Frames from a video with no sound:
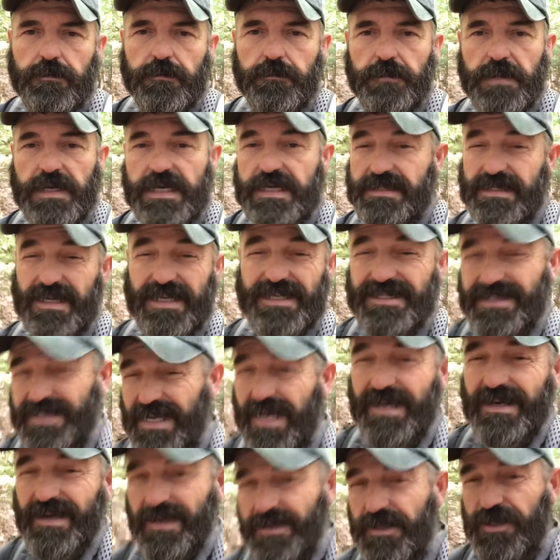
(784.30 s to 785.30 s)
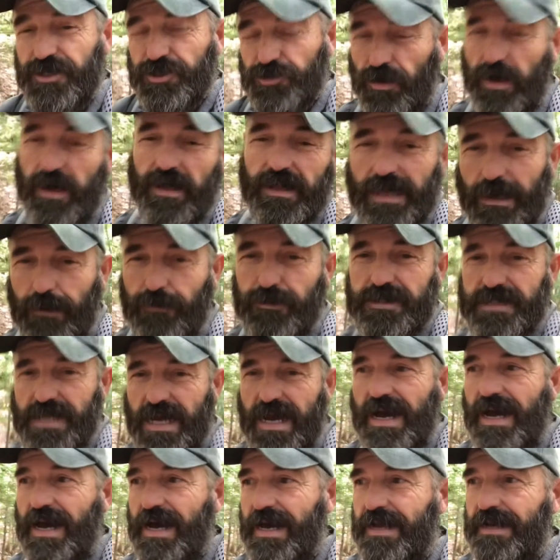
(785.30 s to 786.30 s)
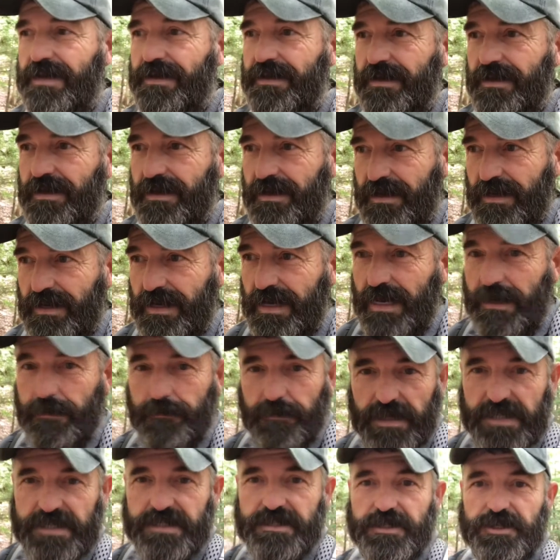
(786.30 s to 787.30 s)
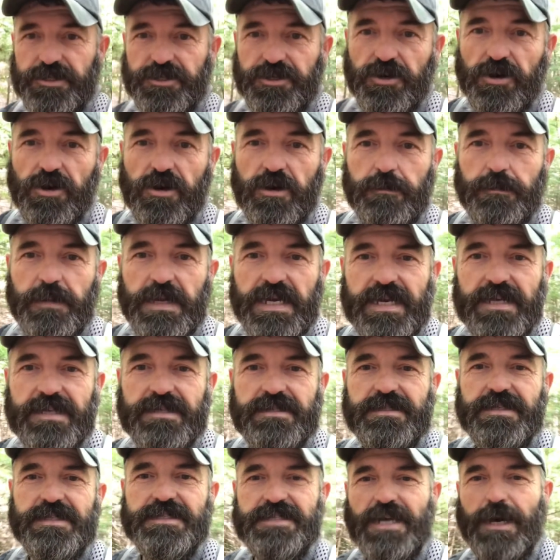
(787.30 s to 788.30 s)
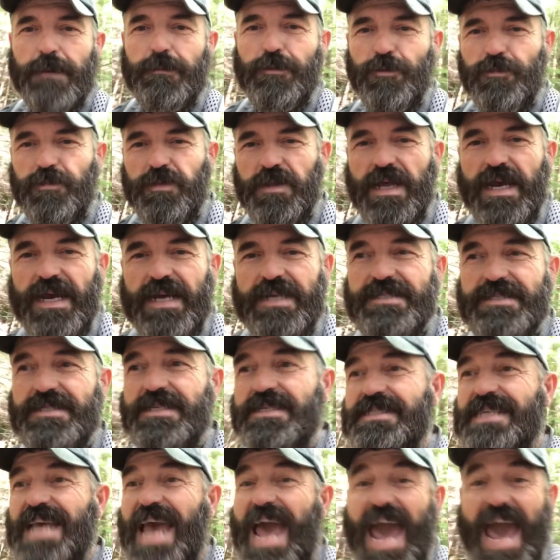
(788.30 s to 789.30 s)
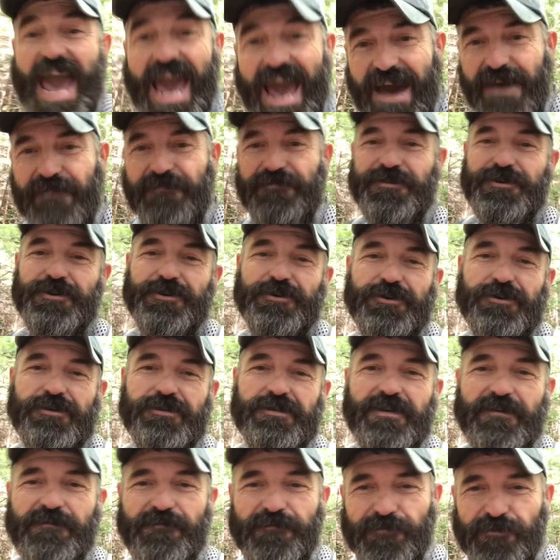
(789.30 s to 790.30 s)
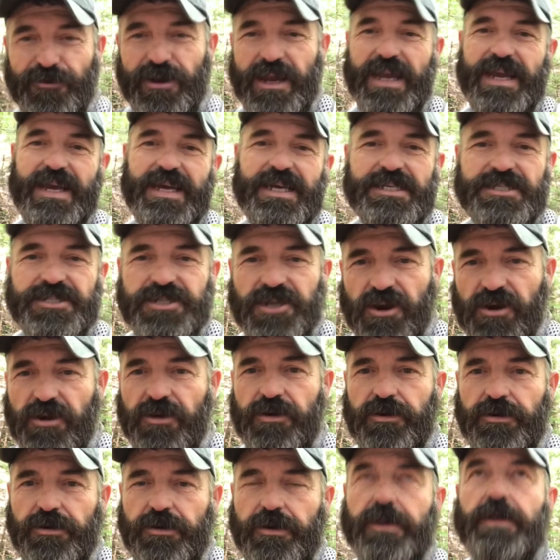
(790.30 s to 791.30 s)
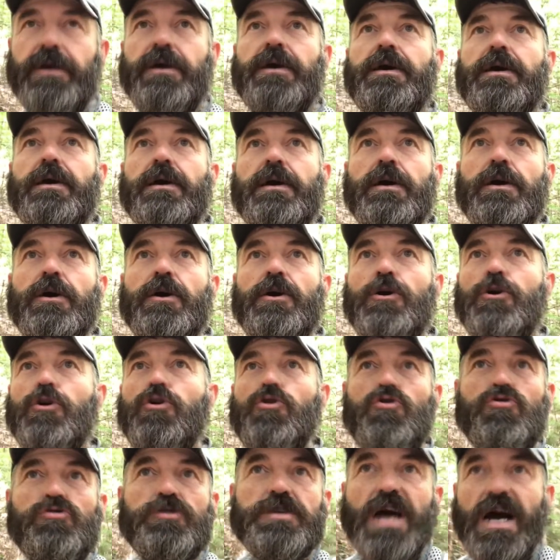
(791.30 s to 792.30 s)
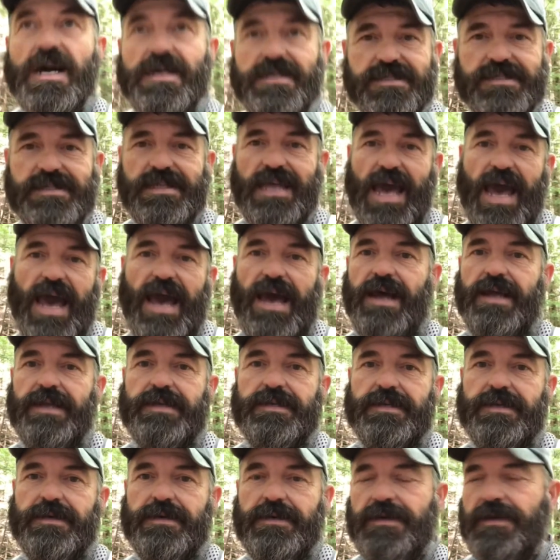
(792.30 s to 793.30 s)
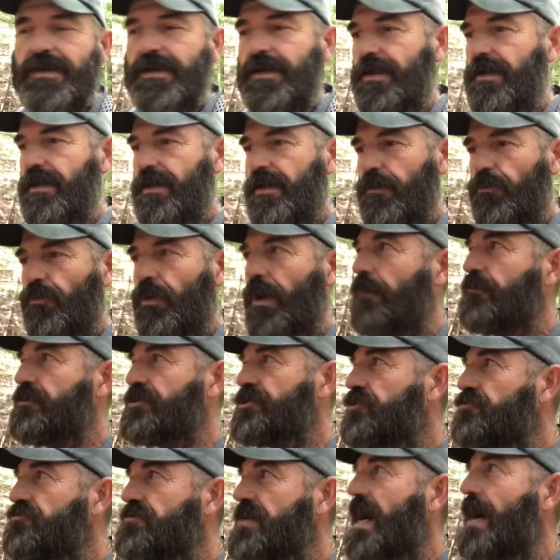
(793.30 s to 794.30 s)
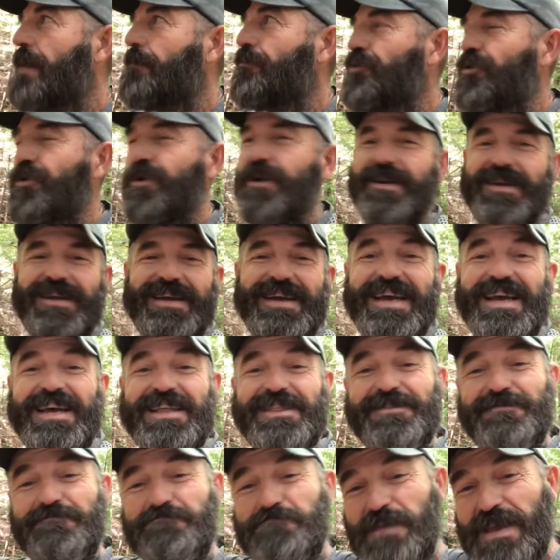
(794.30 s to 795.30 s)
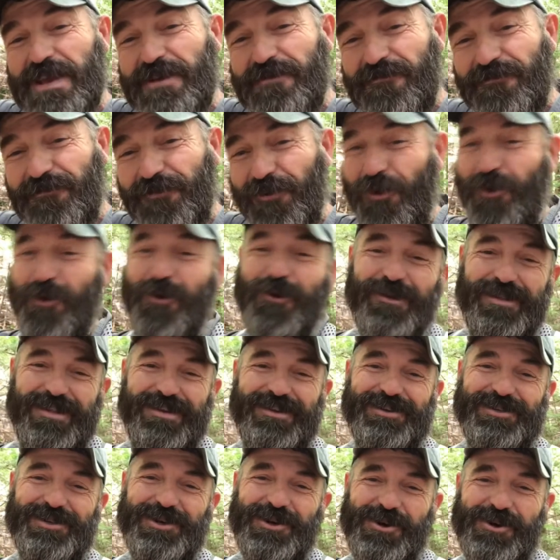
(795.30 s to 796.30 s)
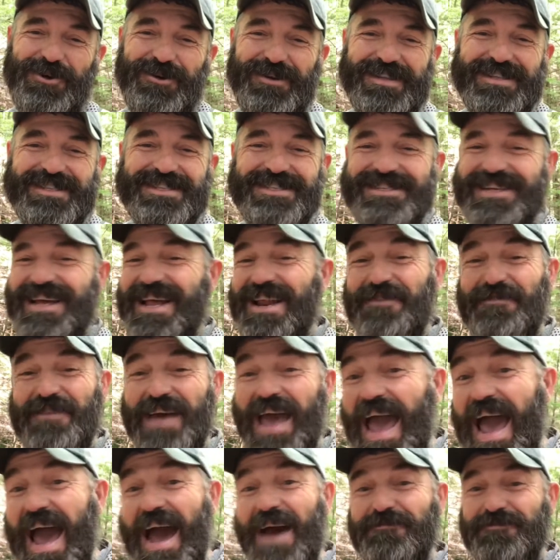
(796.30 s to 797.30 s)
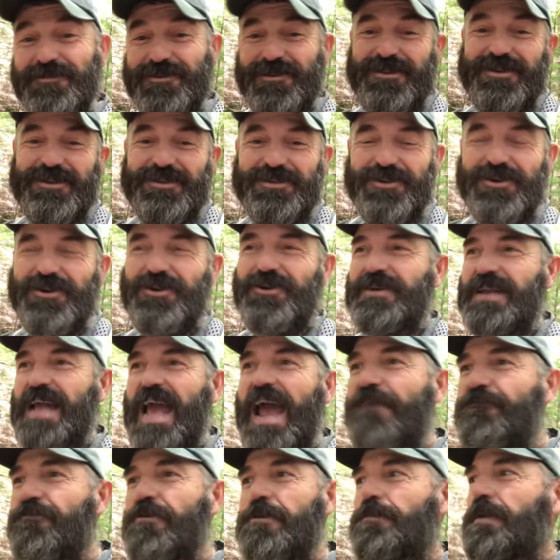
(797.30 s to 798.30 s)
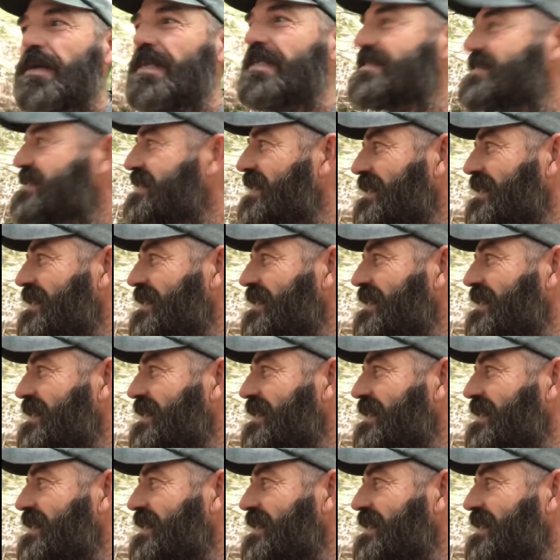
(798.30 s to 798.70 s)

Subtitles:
because I stayed on the trail I was on and missed the turn because the double blaze is after the freaking turn. Who does that? Why would you not put it in before the turn instead of after the turn? Everybody's gonna